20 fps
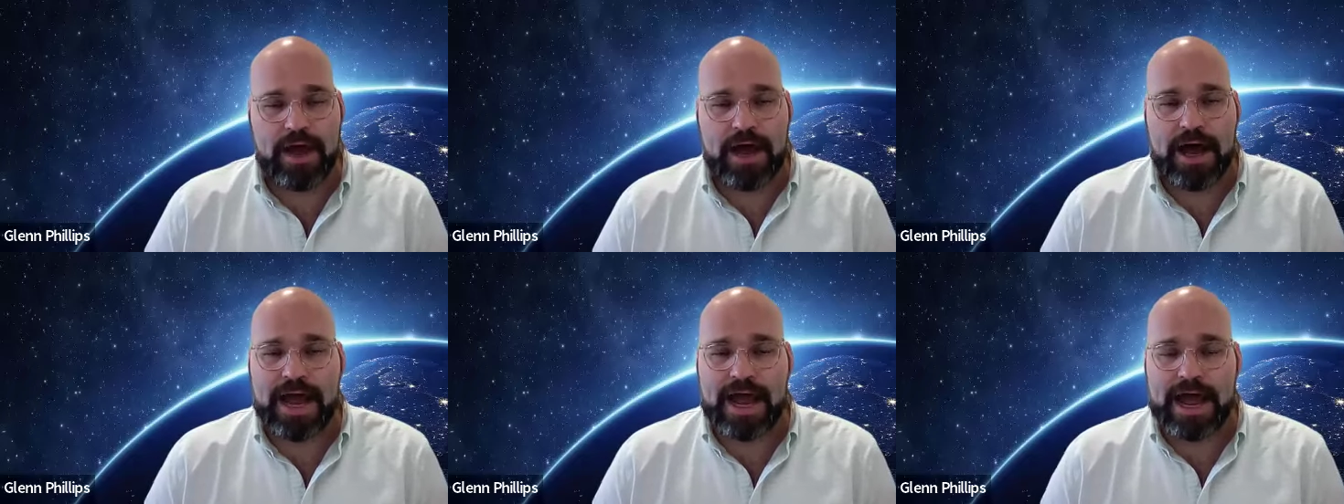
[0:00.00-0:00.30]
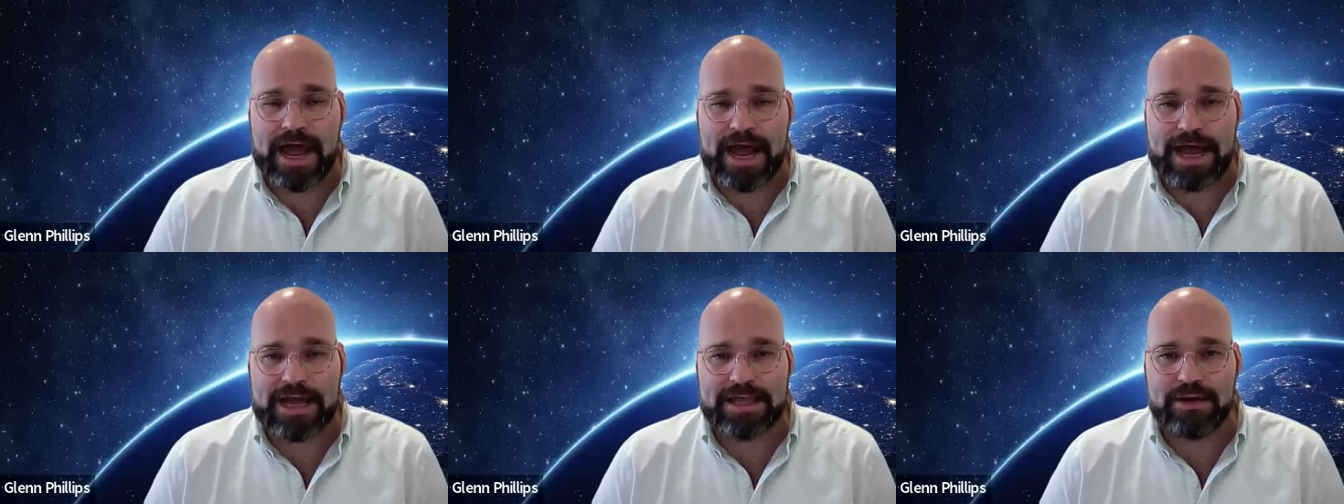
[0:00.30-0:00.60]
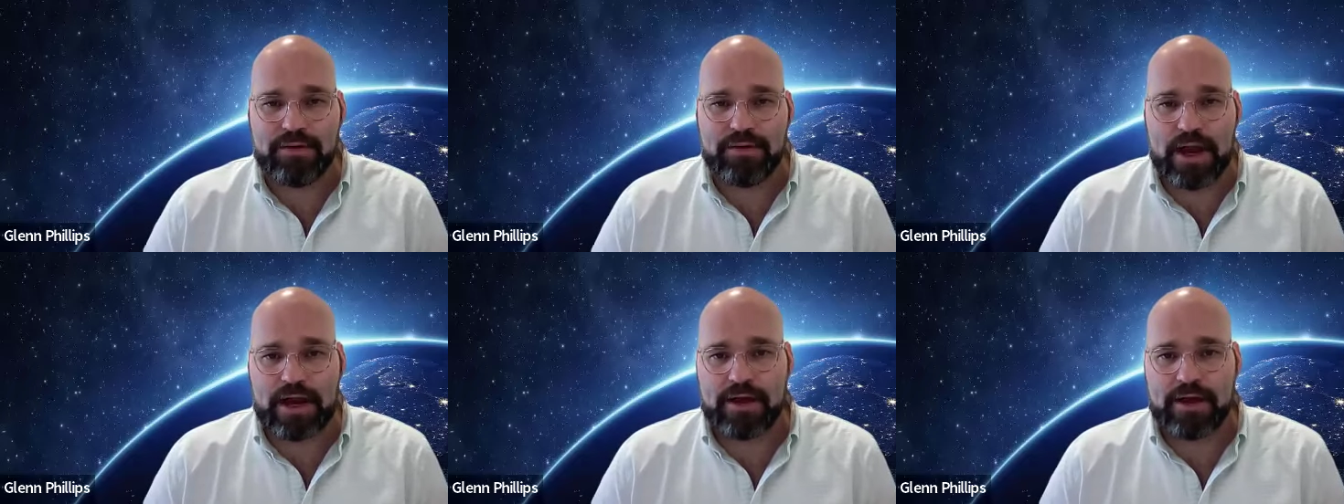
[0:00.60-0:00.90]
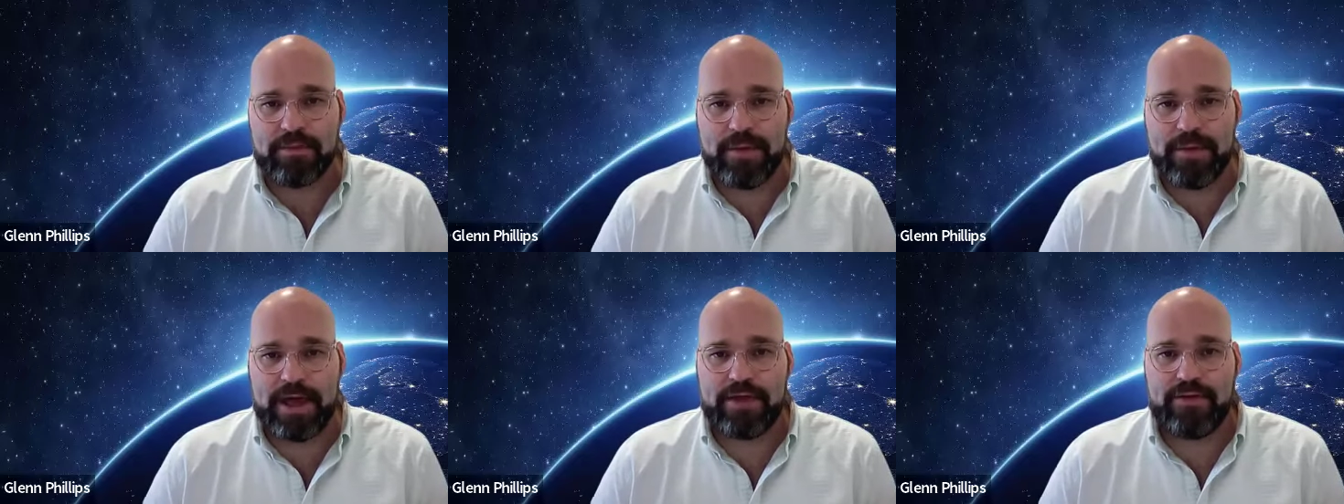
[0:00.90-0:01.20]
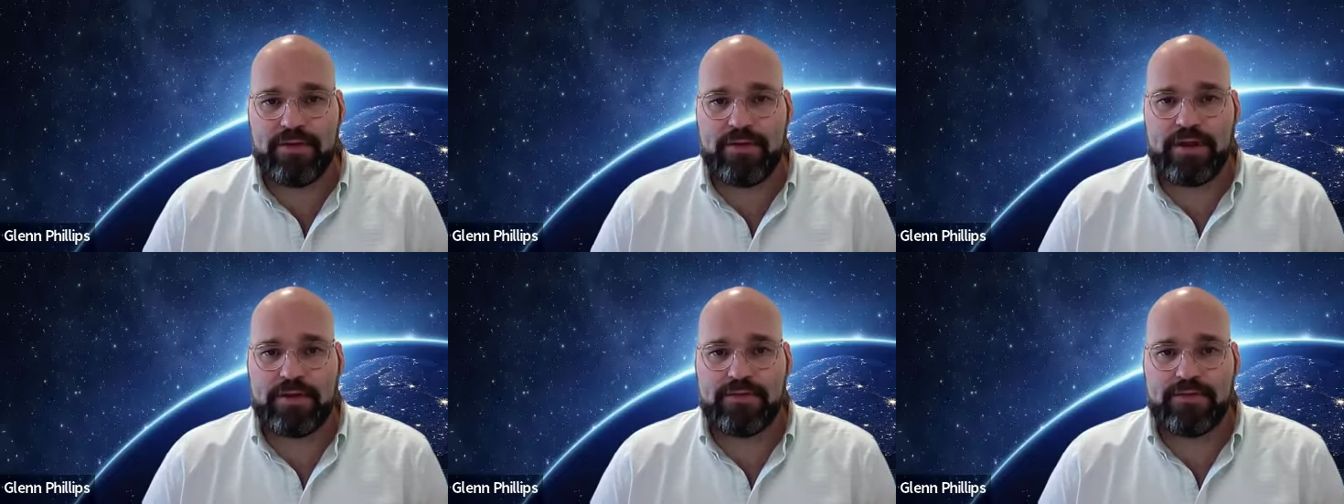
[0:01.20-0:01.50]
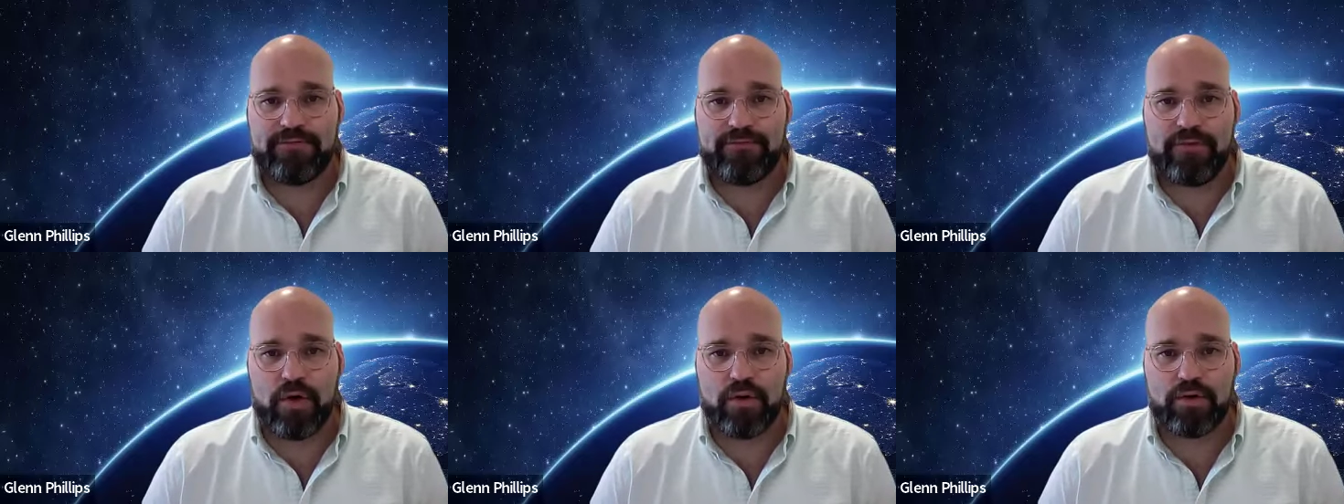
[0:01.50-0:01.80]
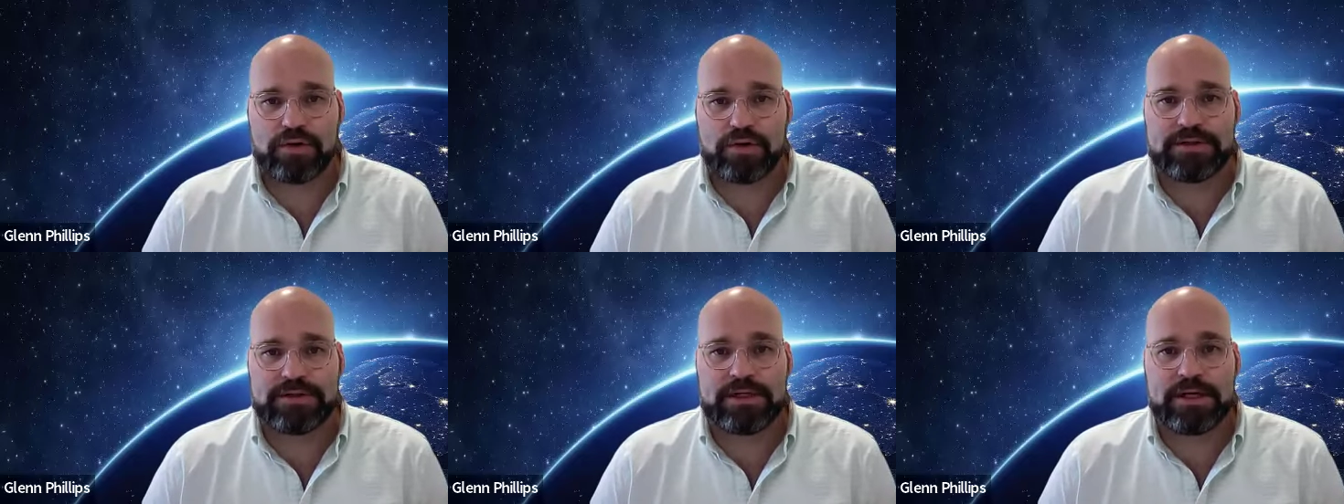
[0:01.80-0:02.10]
I highly recommend that
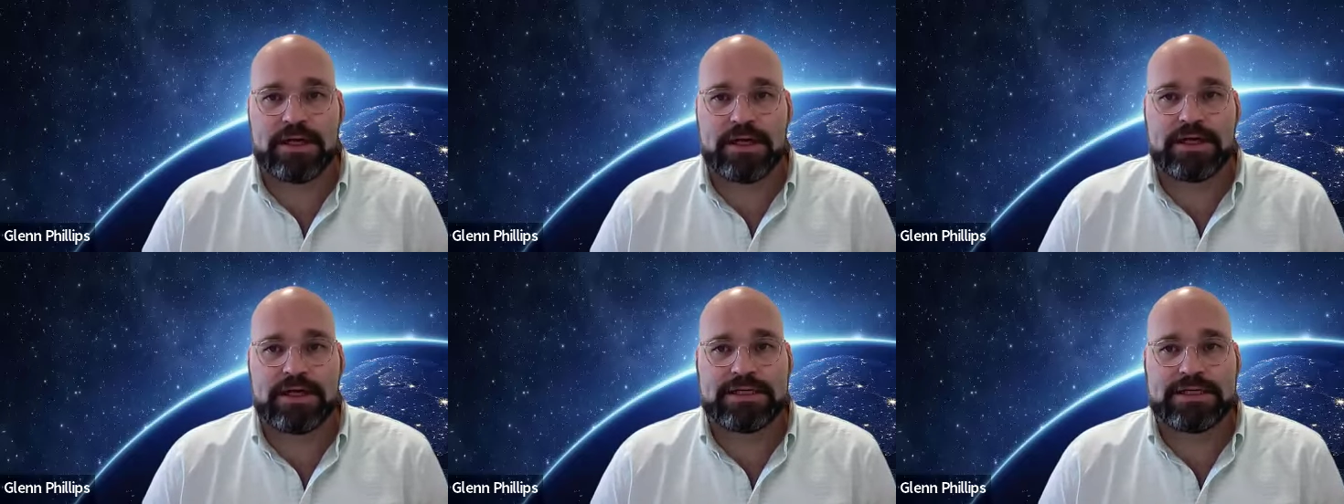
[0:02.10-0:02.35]
folks